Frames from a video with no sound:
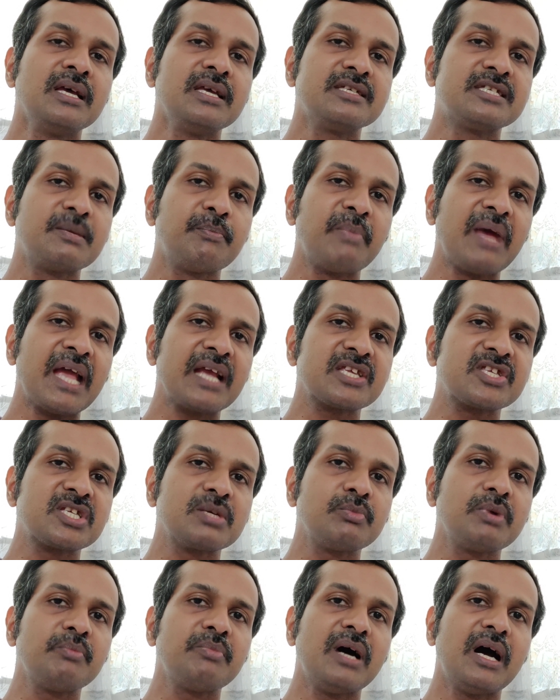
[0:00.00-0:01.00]
is the
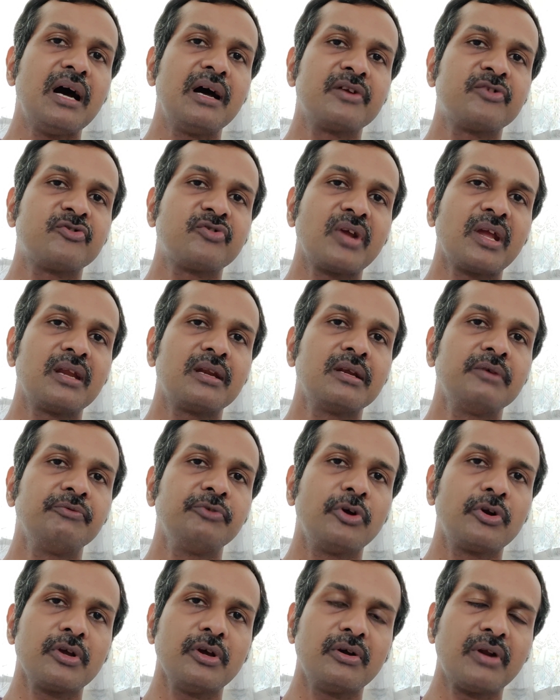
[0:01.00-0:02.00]
maximum heart rate
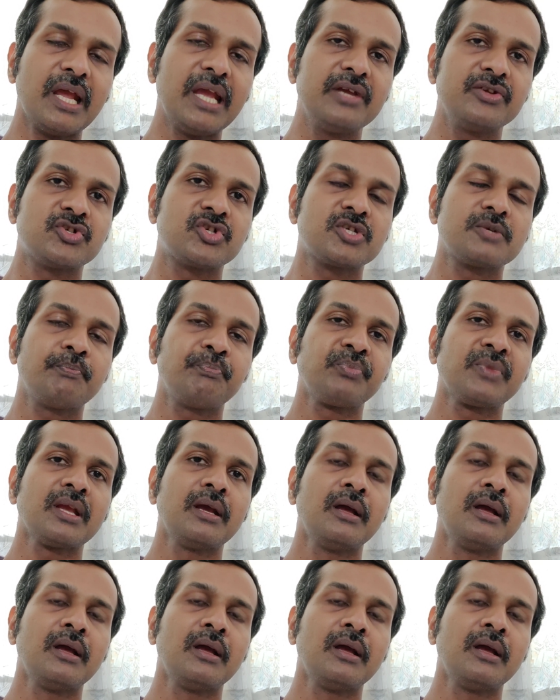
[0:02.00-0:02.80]
for your age.